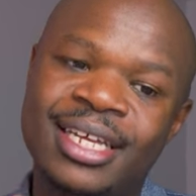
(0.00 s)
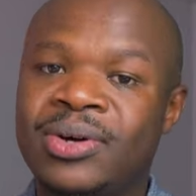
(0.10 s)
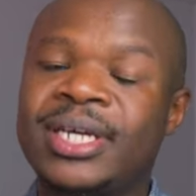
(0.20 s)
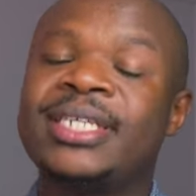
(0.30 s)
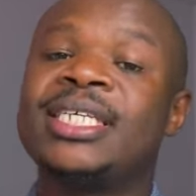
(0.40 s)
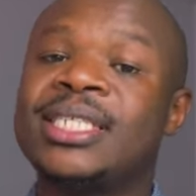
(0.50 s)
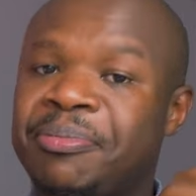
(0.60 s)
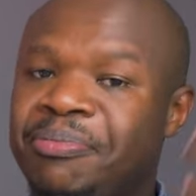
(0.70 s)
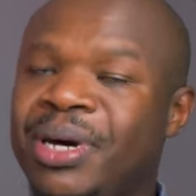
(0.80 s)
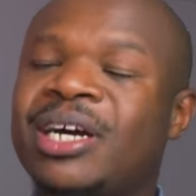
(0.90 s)
Okay, just
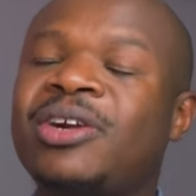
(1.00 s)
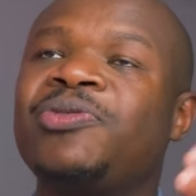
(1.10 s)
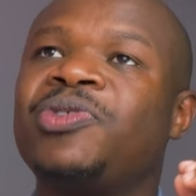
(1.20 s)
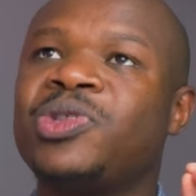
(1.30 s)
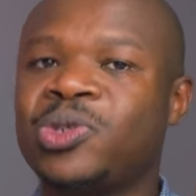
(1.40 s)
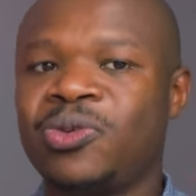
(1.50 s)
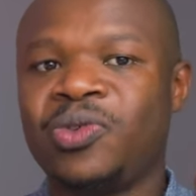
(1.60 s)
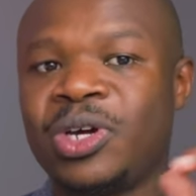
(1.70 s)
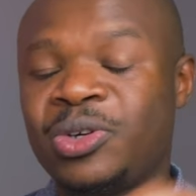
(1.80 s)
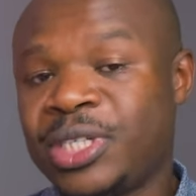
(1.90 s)
some background for those of
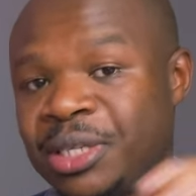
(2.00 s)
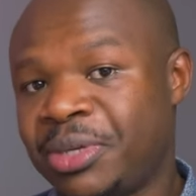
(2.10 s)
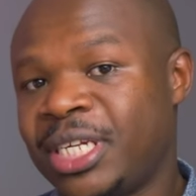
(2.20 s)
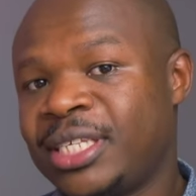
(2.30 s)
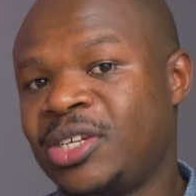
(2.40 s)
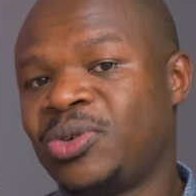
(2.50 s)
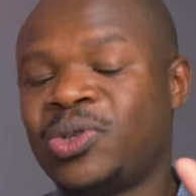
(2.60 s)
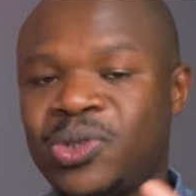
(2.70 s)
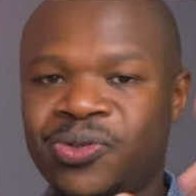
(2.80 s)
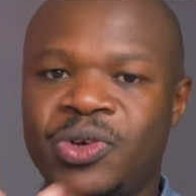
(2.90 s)
you who are not in medicine or
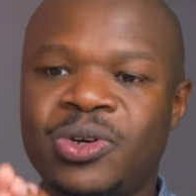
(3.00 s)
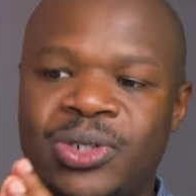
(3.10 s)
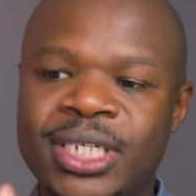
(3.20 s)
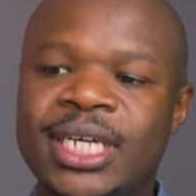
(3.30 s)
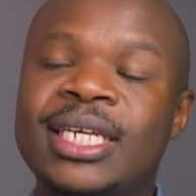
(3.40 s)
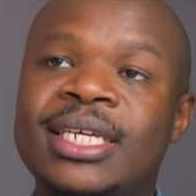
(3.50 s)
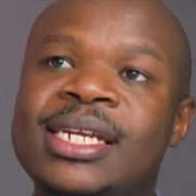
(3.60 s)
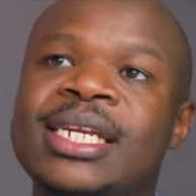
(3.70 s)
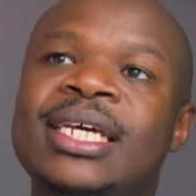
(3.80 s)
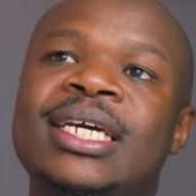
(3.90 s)
those of you who are not Kenyan.